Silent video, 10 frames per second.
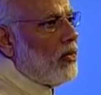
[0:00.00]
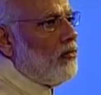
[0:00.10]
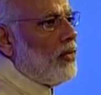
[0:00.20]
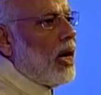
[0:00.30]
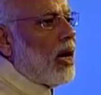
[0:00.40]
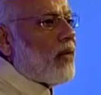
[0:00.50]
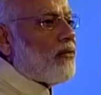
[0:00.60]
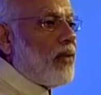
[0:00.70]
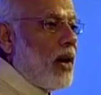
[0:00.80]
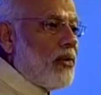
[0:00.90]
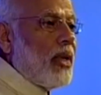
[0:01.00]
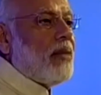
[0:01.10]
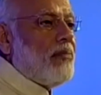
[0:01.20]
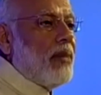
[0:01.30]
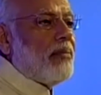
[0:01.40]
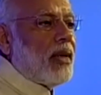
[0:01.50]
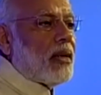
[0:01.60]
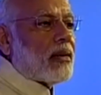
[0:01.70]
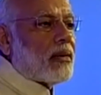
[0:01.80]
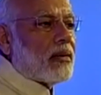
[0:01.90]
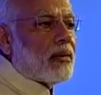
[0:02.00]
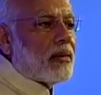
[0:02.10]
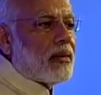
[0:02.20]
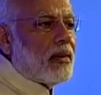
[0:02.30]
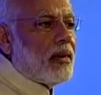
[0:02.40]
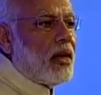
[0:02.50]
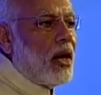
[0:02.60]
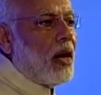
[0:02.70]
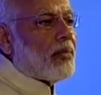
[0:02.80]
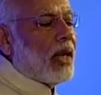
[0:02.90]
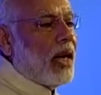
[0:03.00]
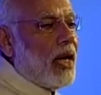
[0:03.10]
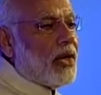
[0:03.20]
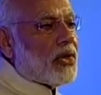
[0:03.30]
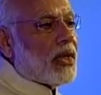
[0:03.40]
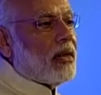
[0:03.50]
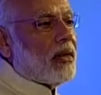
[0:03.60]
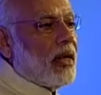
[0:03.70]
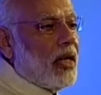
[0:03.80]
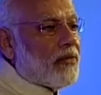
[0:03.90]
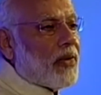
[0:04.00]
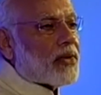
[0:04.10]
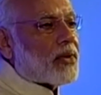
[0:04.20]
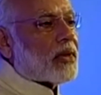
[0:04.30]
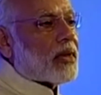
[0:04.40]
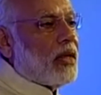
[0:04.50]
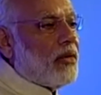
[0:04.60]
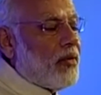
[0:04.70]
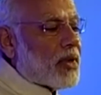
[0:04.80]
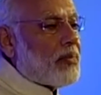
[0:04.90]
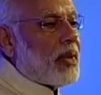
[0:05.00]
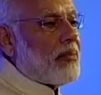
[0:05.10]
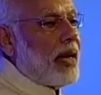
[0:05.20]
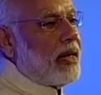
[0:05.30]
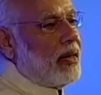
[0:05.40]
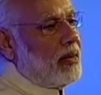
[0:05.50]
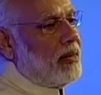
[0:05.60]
We are a founding member of the Asian Infrastructure Investment Bank,